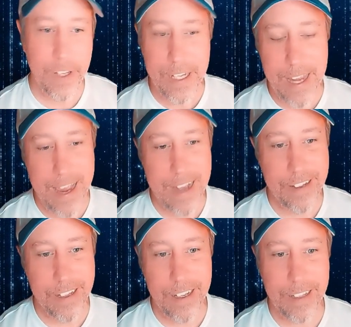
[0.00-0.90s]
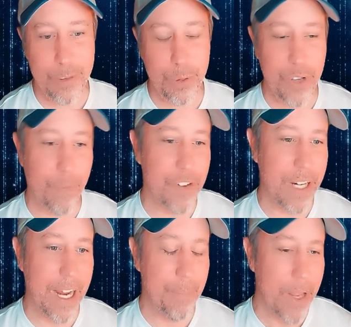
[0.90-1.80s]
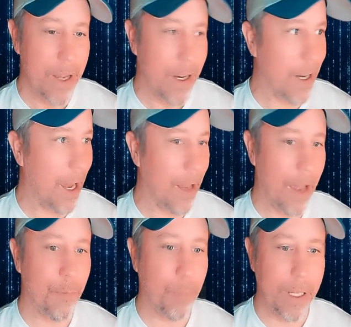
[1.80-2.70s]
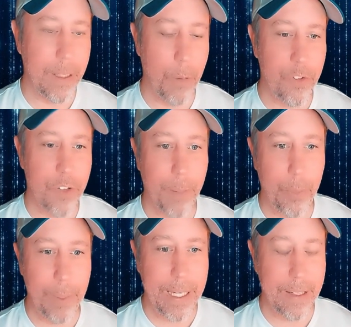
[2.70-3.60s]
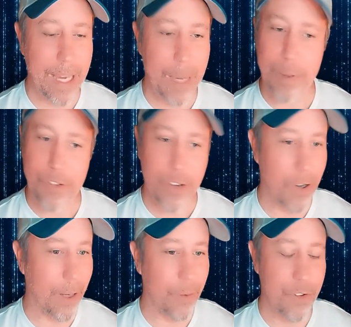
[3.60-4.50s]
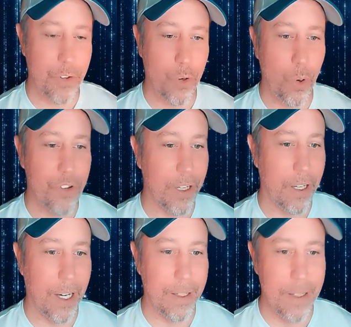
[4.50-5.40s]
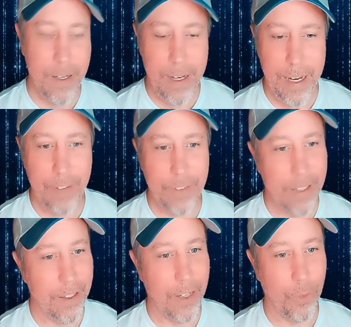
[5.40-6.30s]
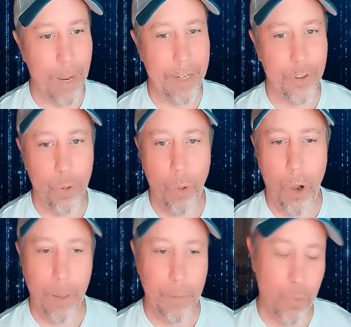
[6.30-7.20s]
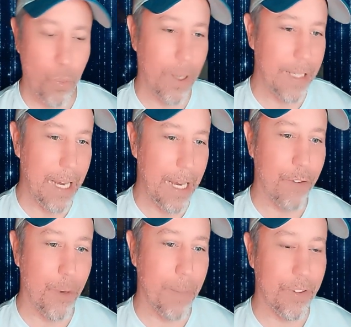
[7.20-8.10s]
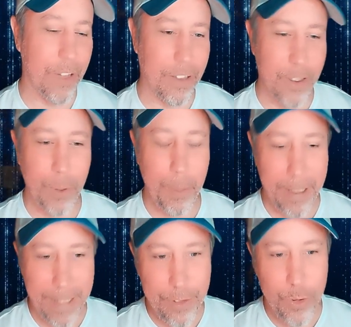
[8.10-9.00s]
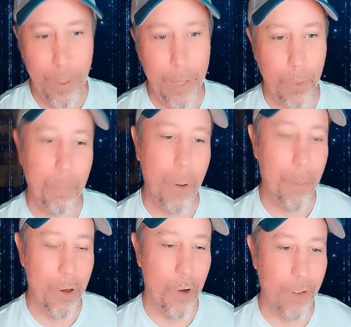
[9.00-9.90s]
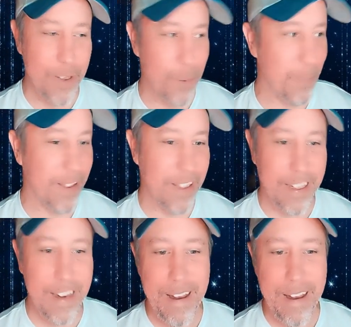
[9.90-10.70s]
And that's what's up for tonight. I have played most of my weekend games. I started out scorching hot and then ran into a wall. I was 1 game from Mythic. Literally, my next win would have put me over into Mythic.